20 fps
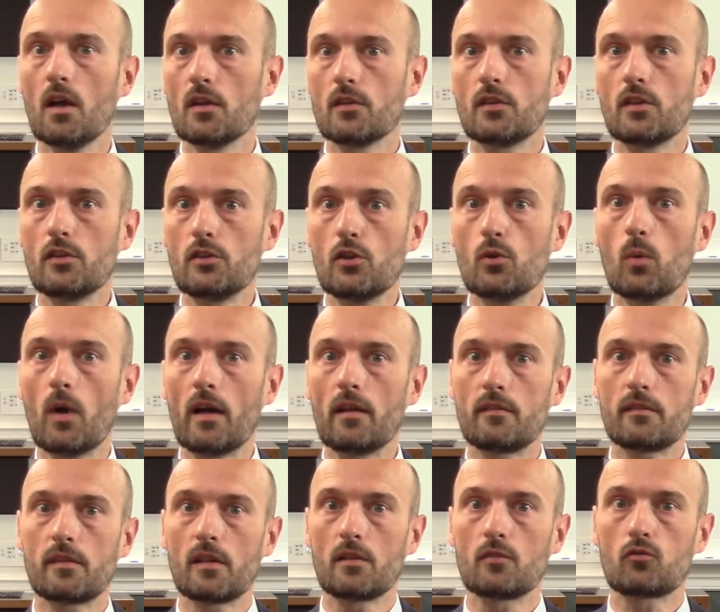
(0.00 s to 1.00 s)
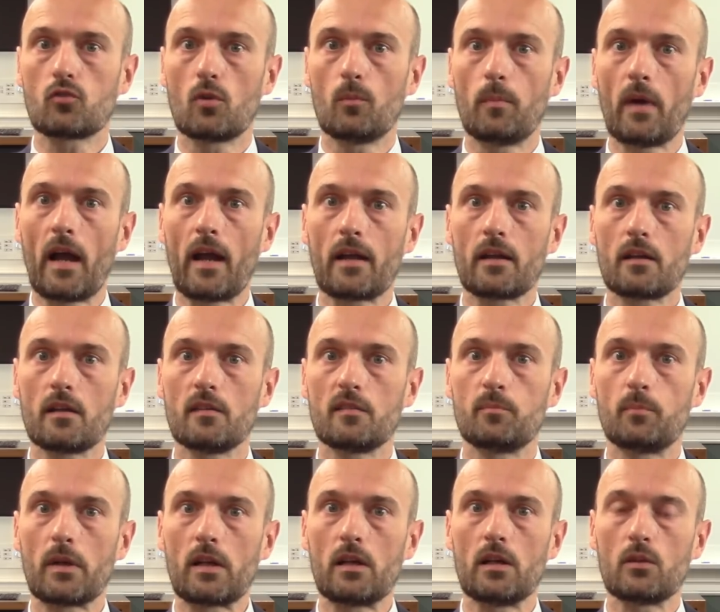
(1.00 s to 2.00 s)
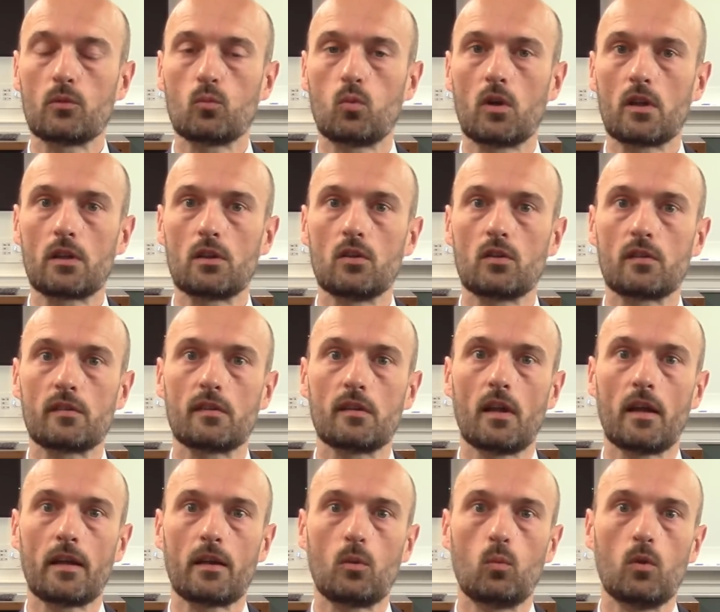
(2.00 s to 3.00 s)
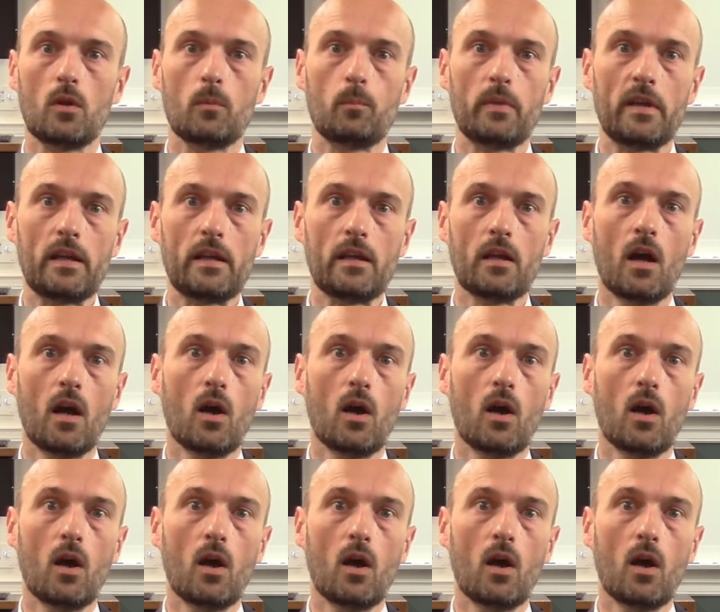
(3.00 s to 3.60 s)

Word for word: The US central bank has begun what looks like will be